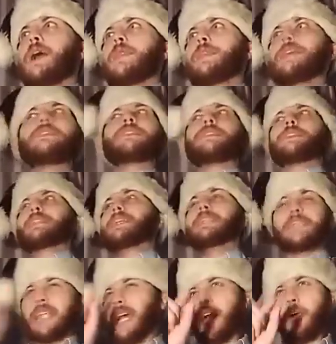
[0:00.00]
There's just a
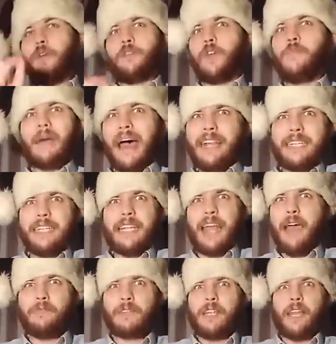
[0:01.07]
scintilla of humanity
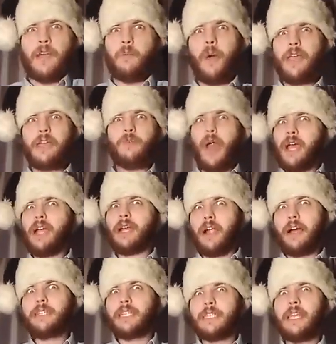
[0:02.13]
left in him where he
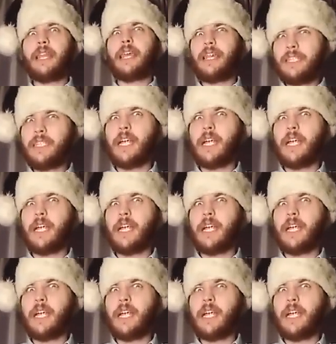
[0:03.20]
recognizes that he's